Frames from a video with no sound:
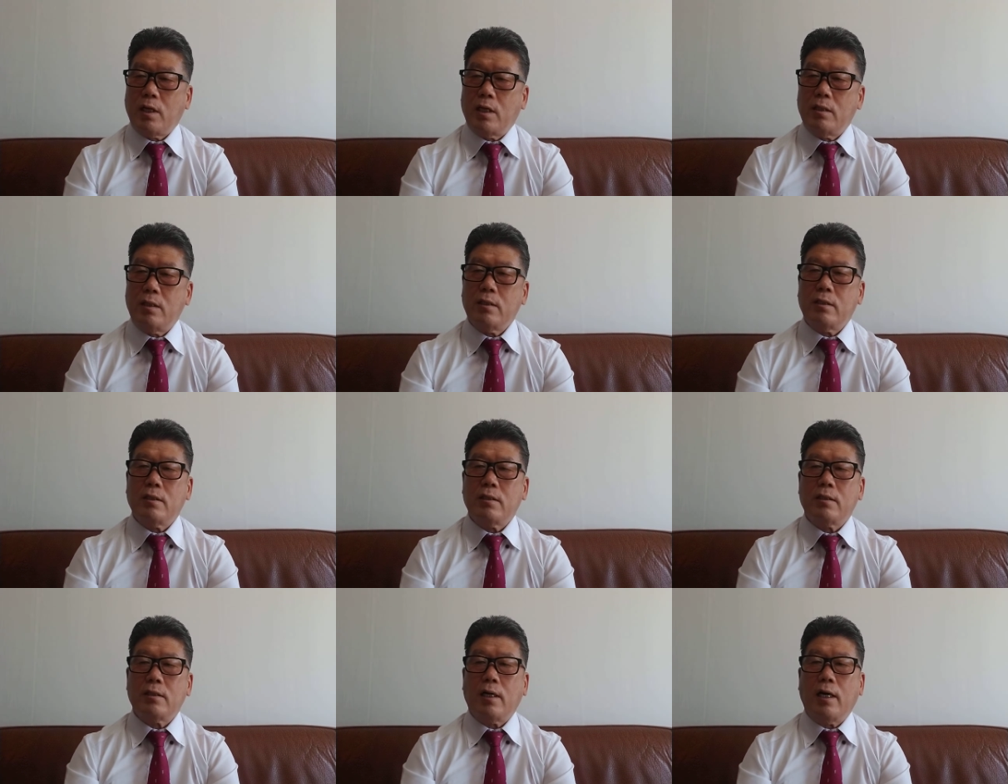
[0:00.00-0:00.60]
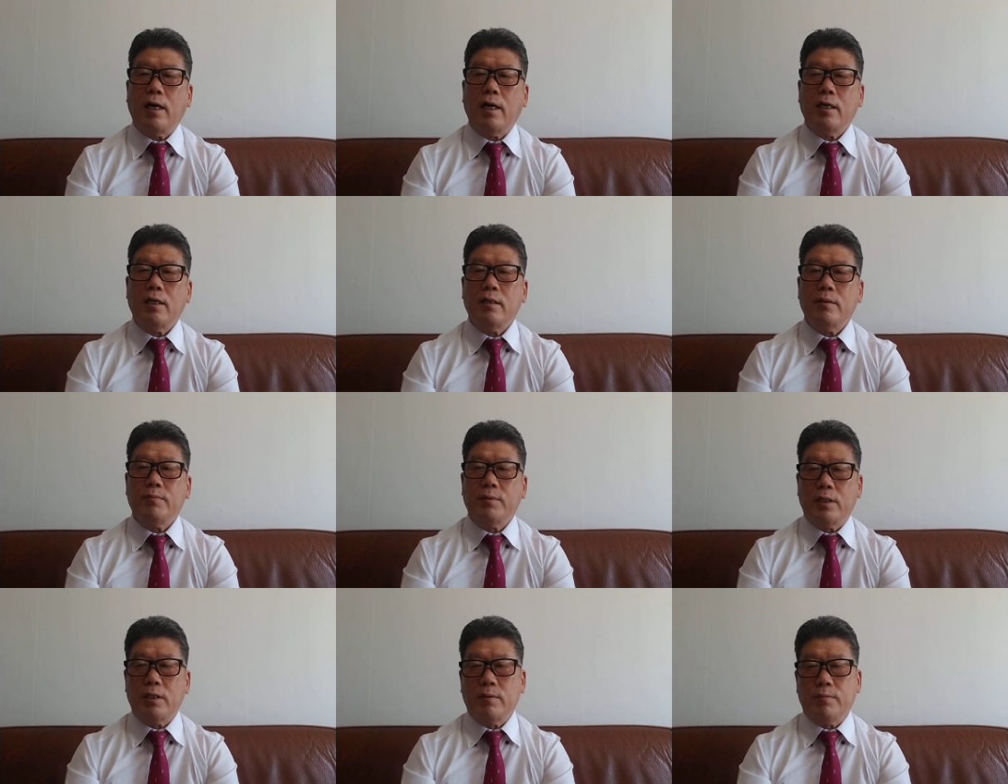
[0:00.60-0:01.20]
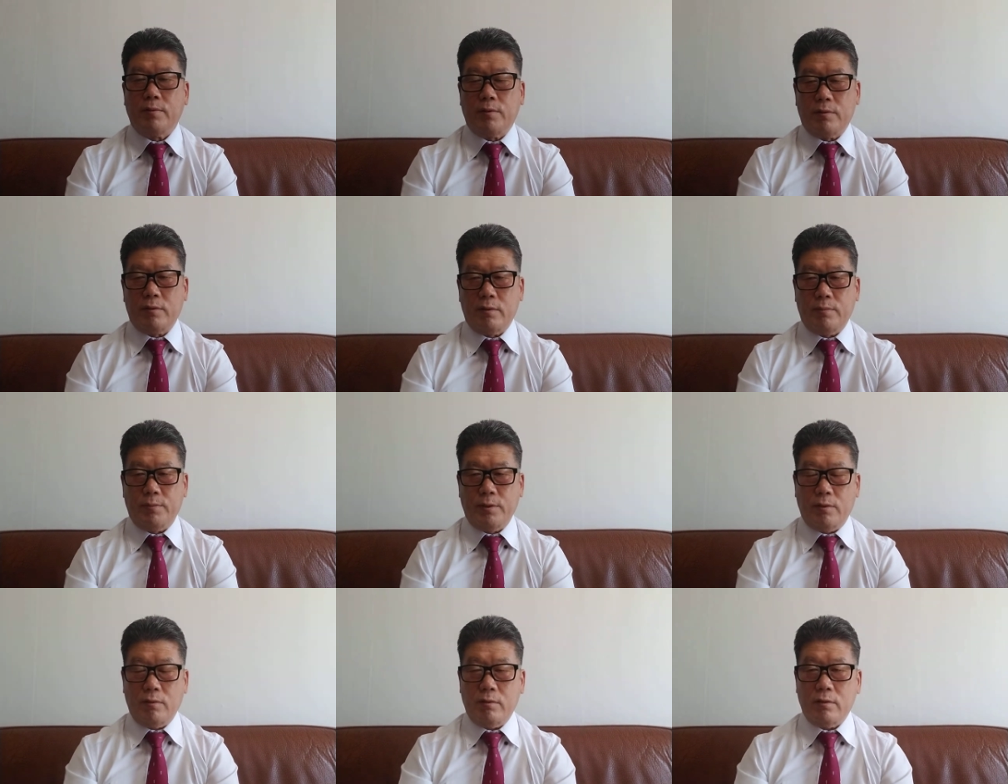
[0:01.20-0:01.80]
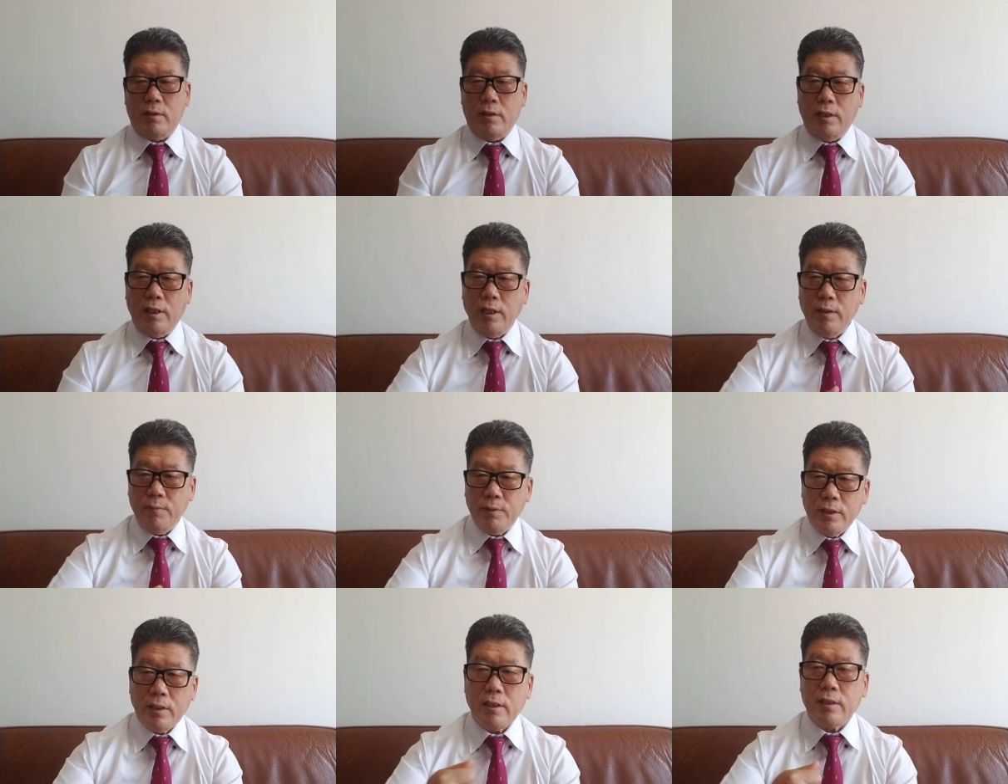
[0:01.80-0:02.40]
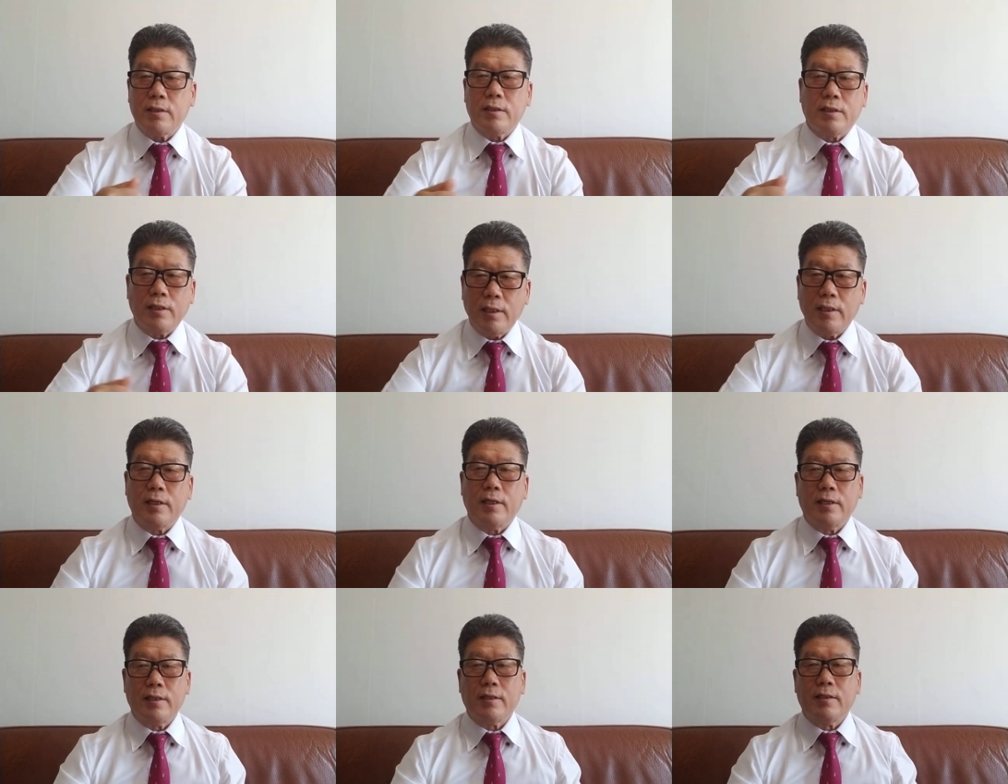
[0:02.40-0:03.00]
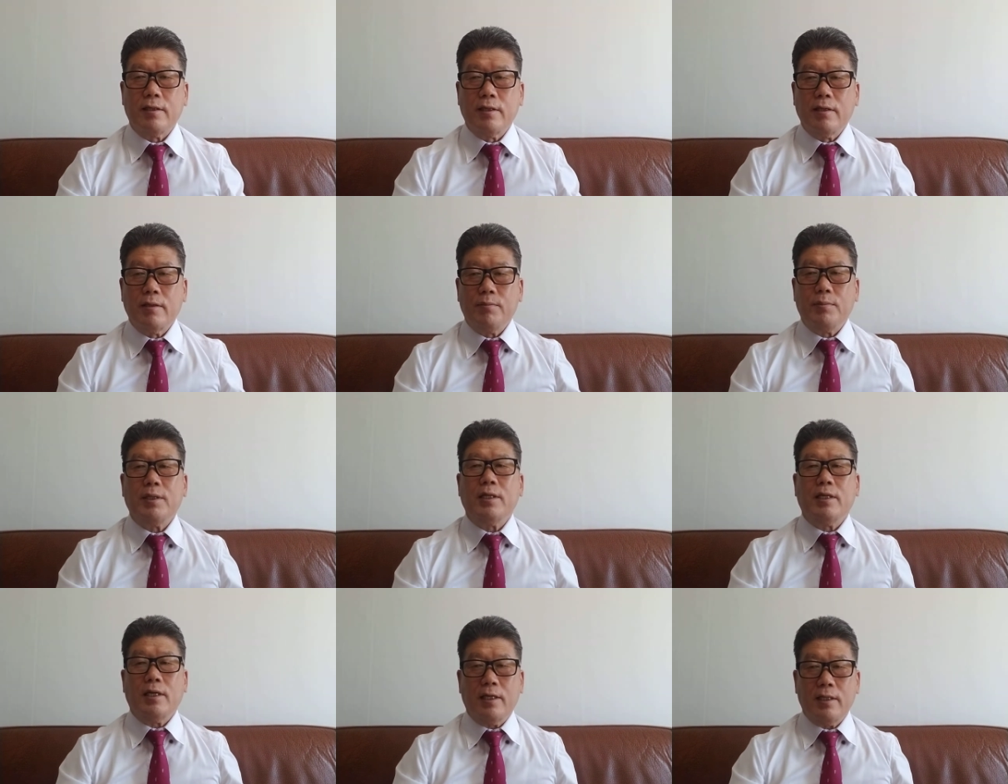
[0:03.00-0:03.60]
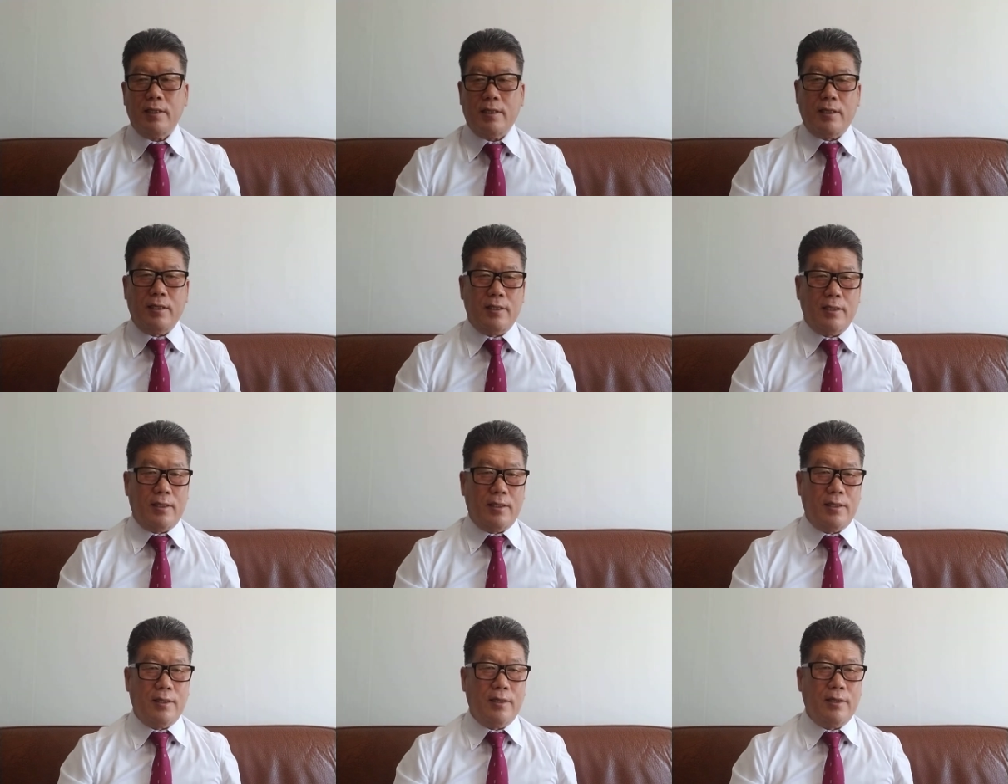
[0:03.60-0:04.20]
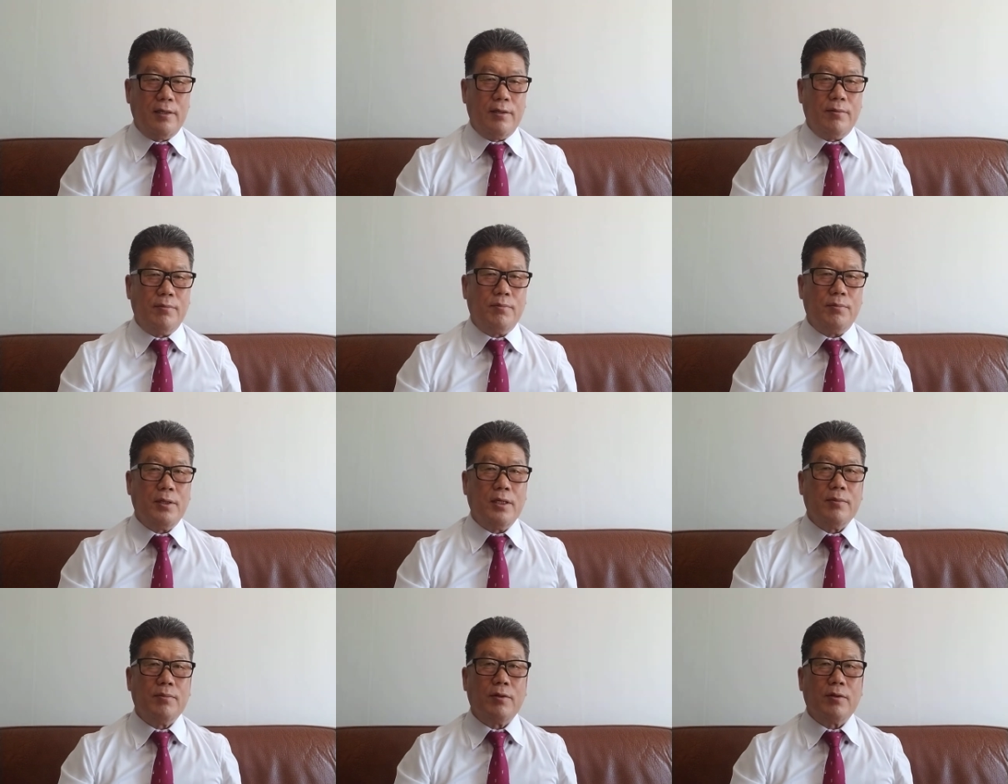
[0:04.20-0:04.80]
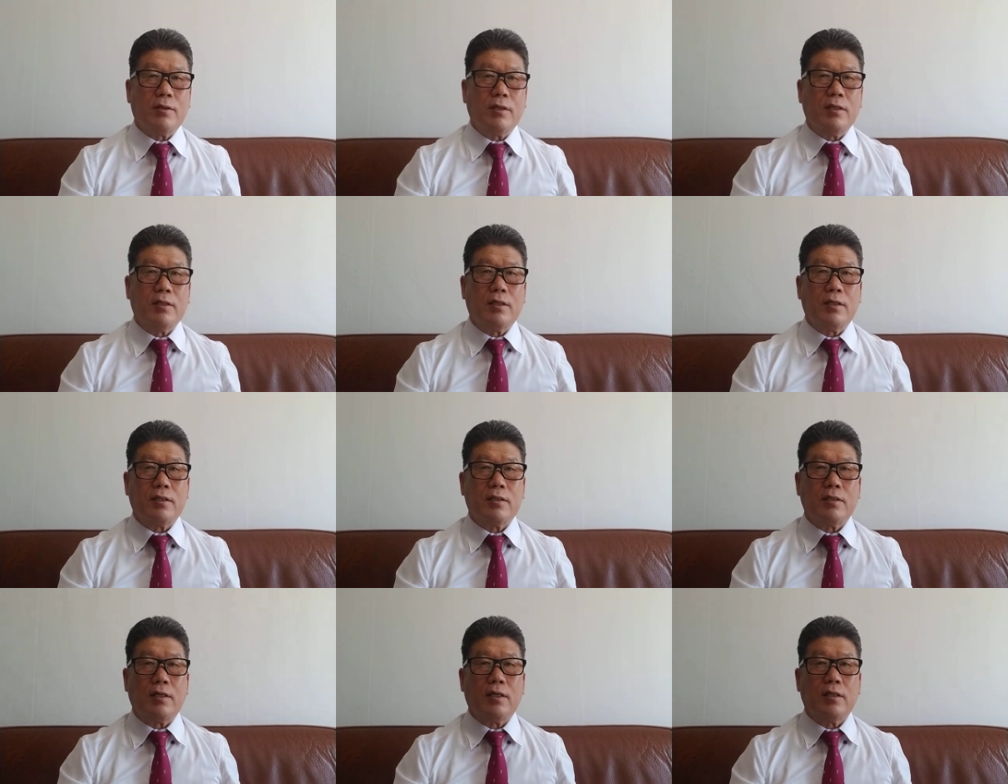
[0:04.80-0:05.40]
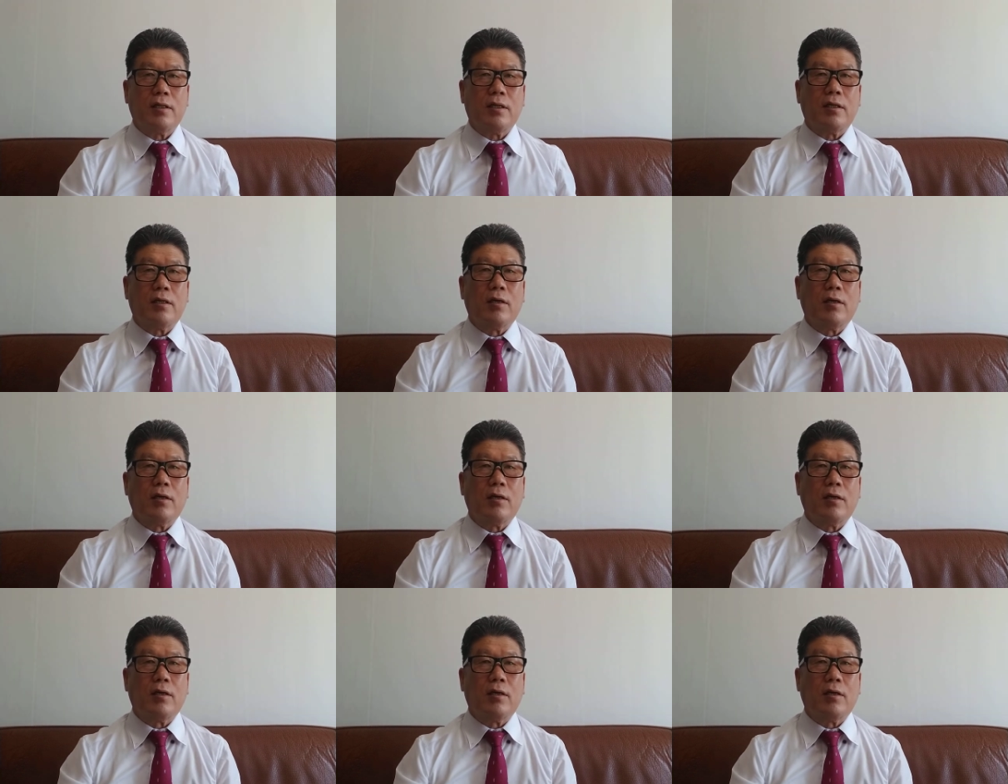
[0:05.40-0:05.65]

This is a hybrid bond because every year they can periodically pay for the interest rate.